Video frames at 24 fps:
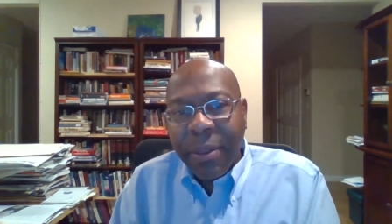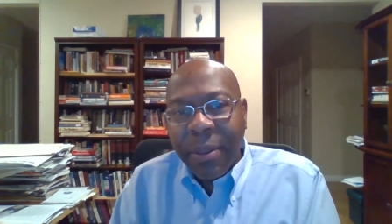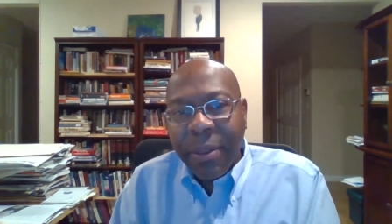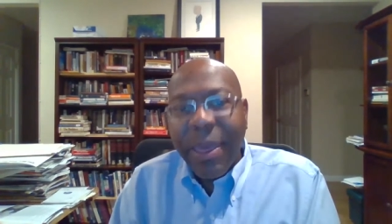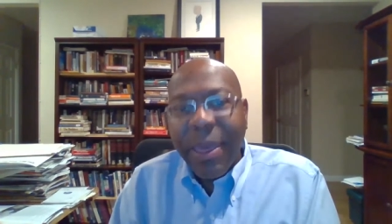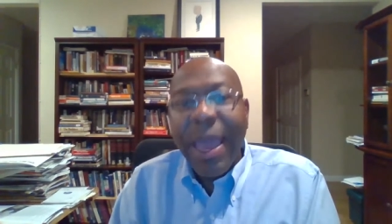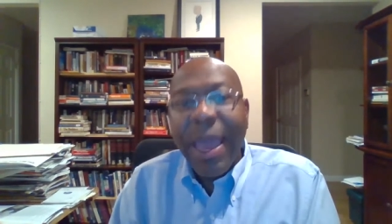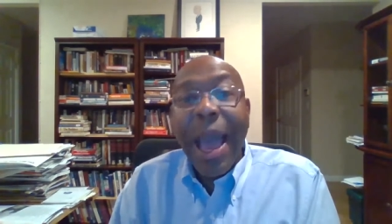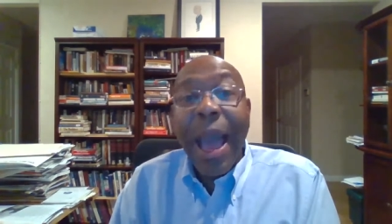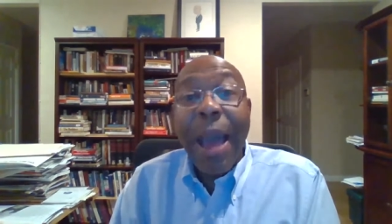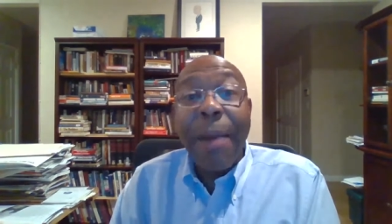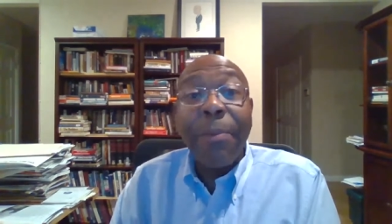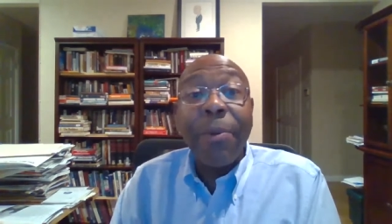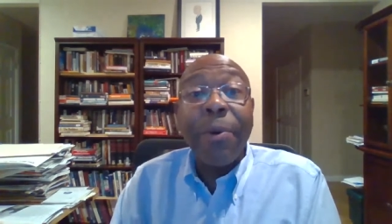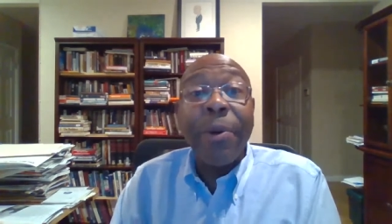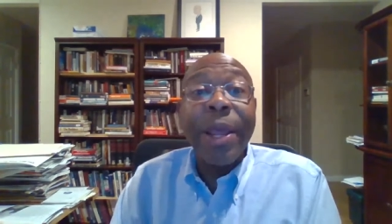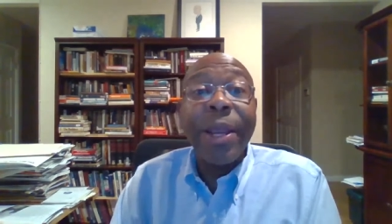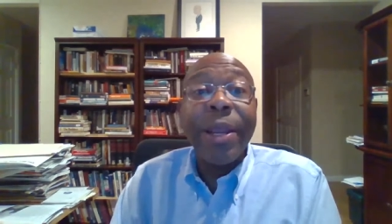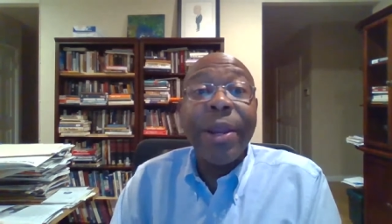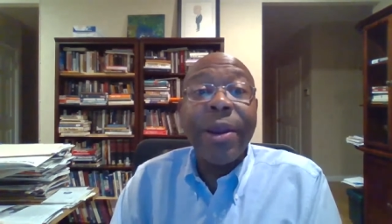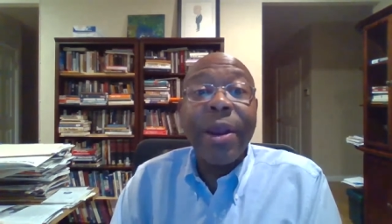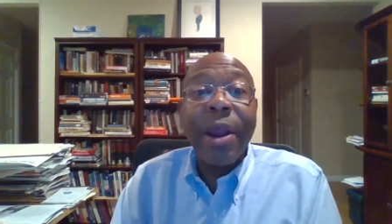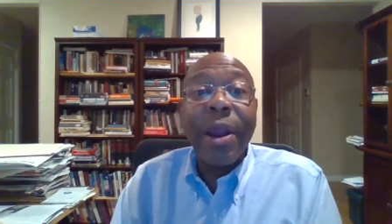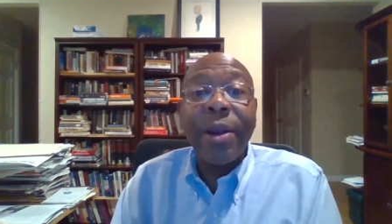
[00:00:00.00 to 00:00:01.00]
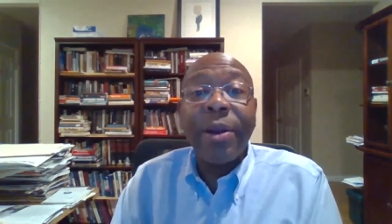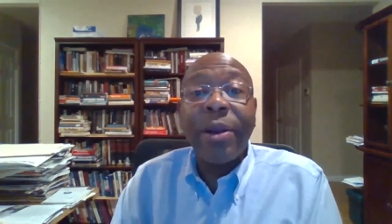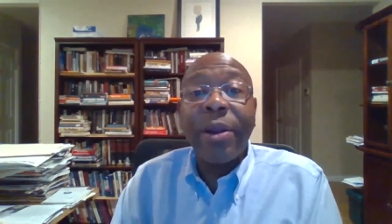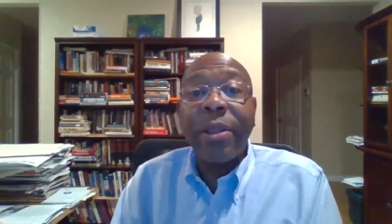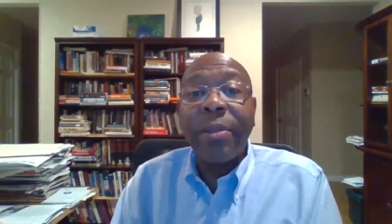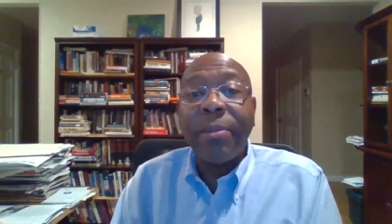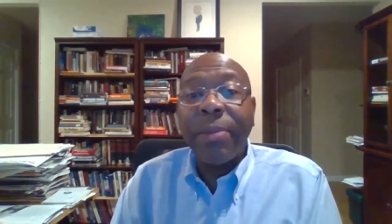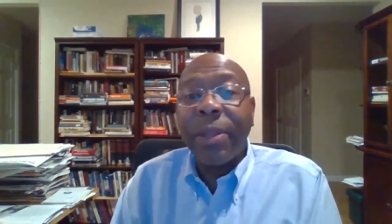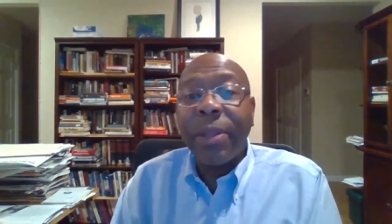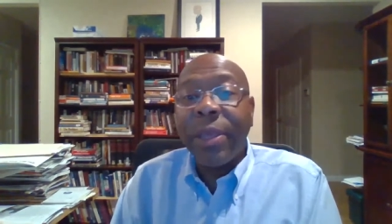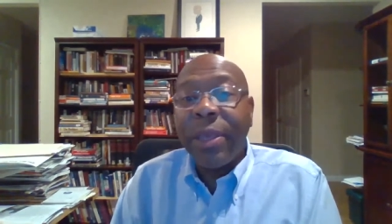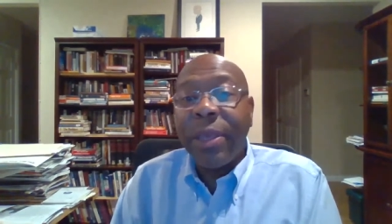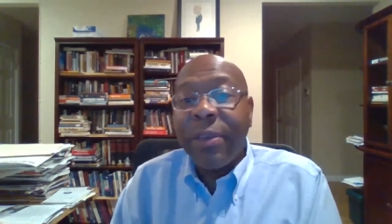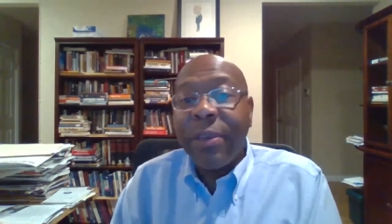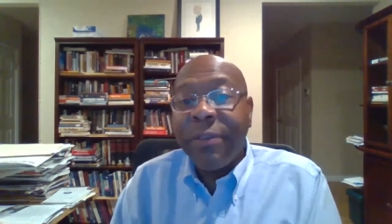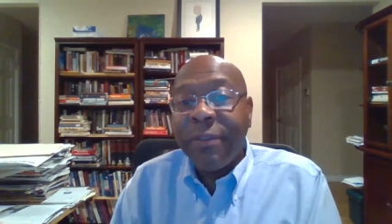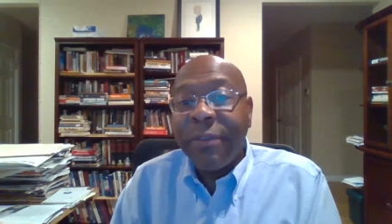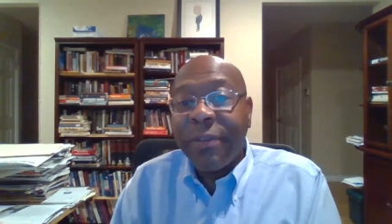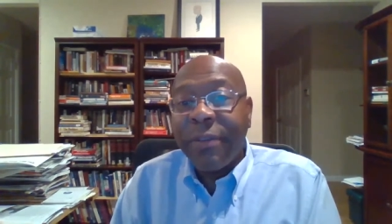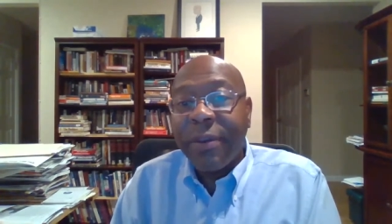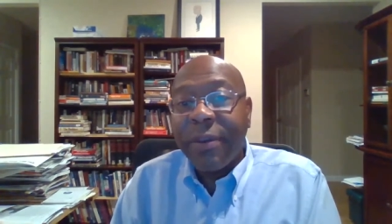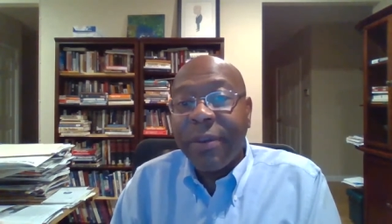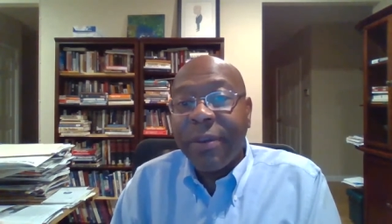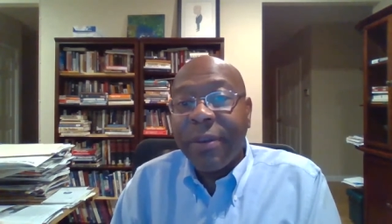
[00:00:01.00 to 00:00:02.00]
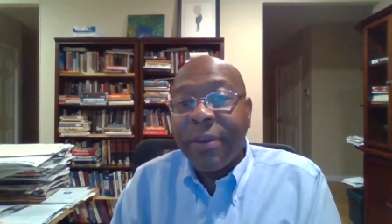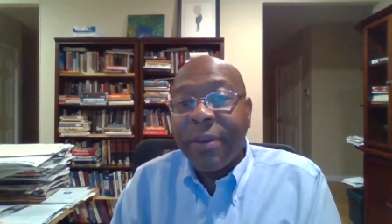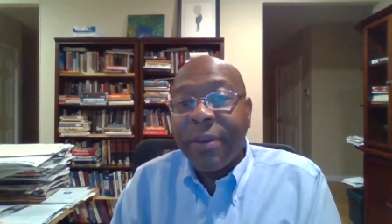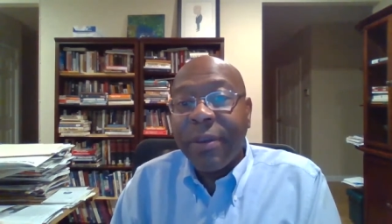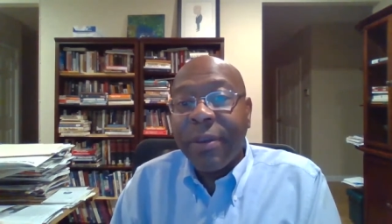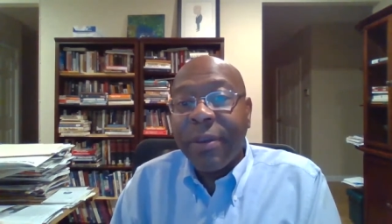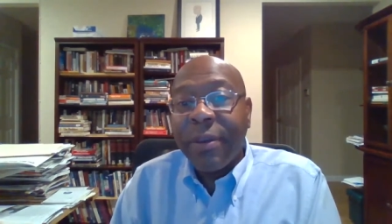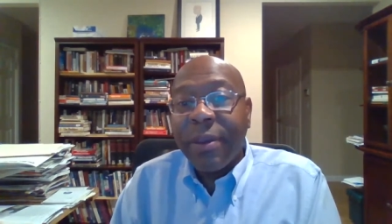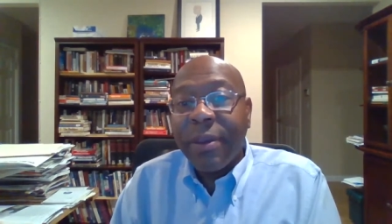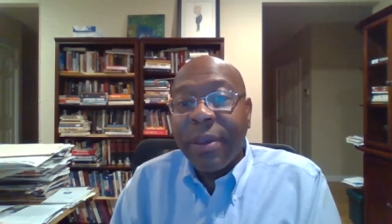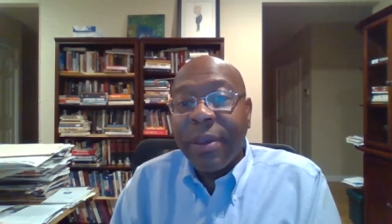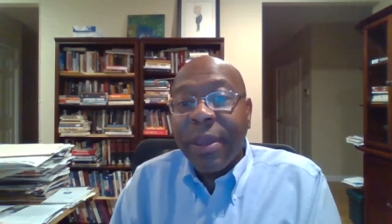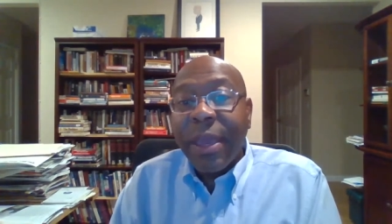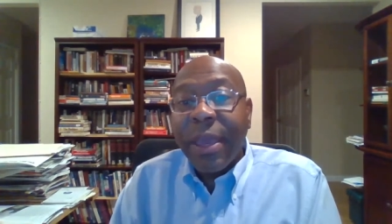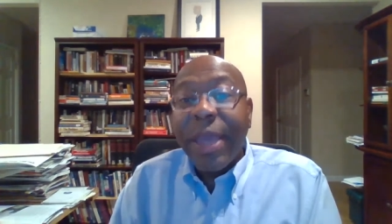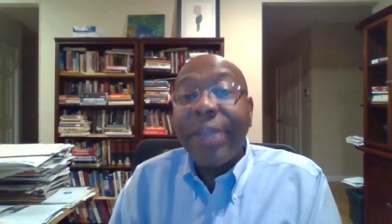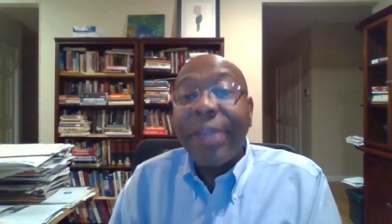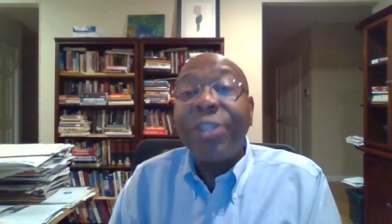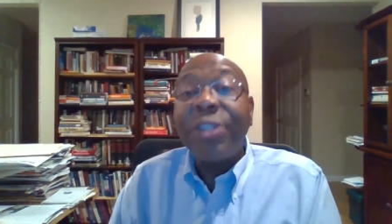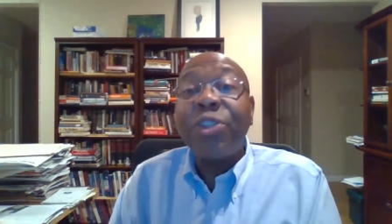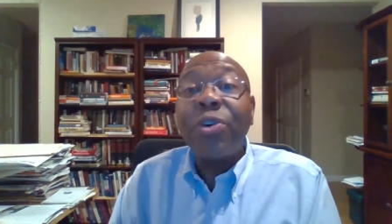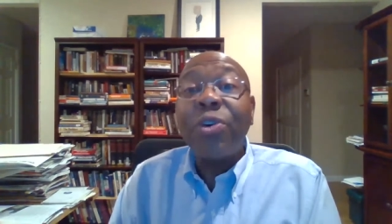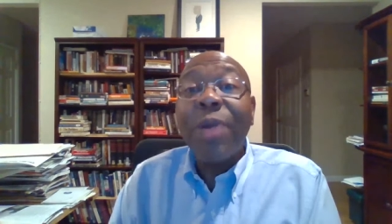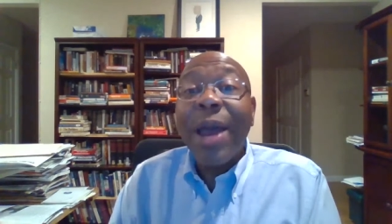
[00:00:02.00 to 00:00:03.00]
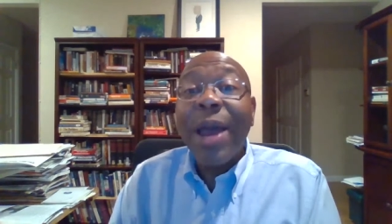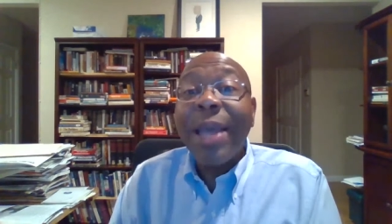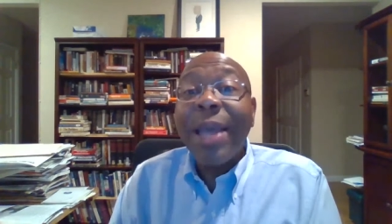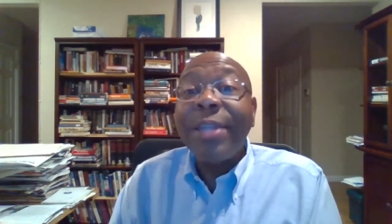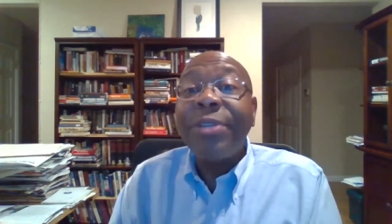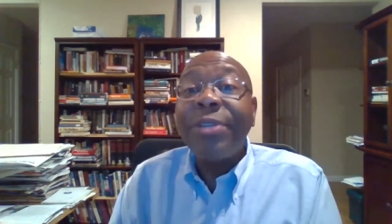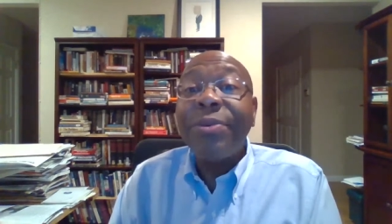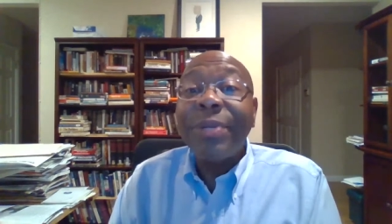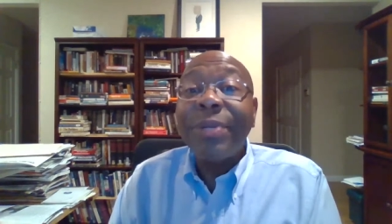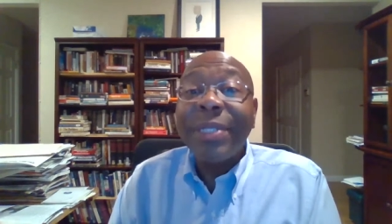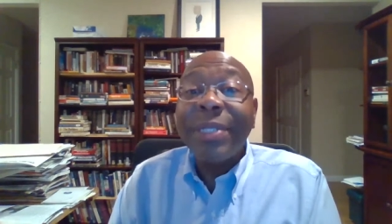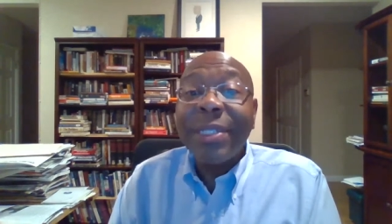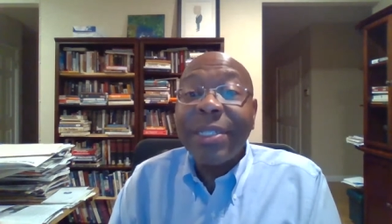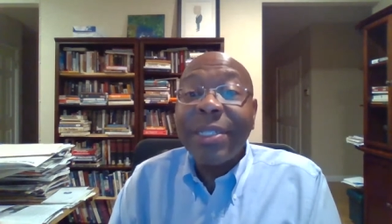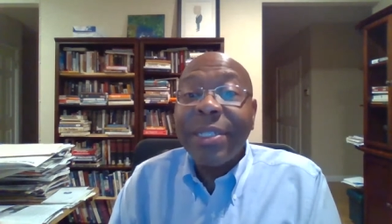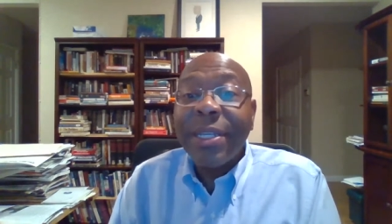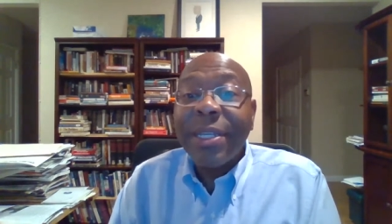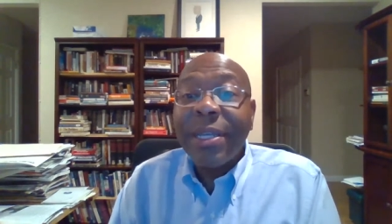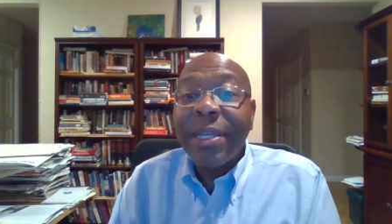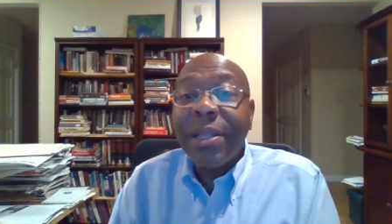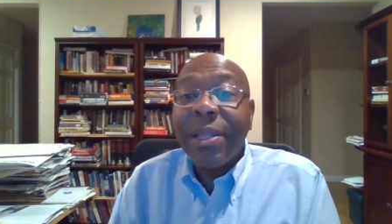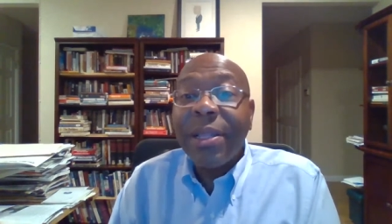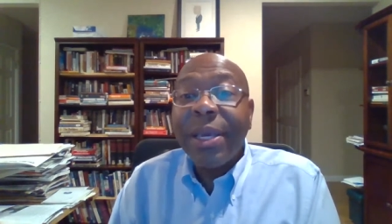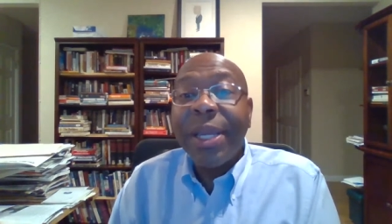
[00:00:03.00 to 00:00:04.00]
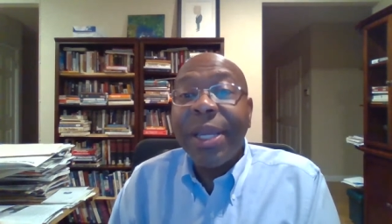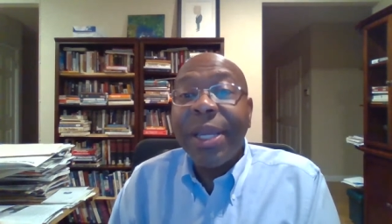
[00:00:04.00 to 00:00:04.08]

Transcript: They operated under the belief and tried to instill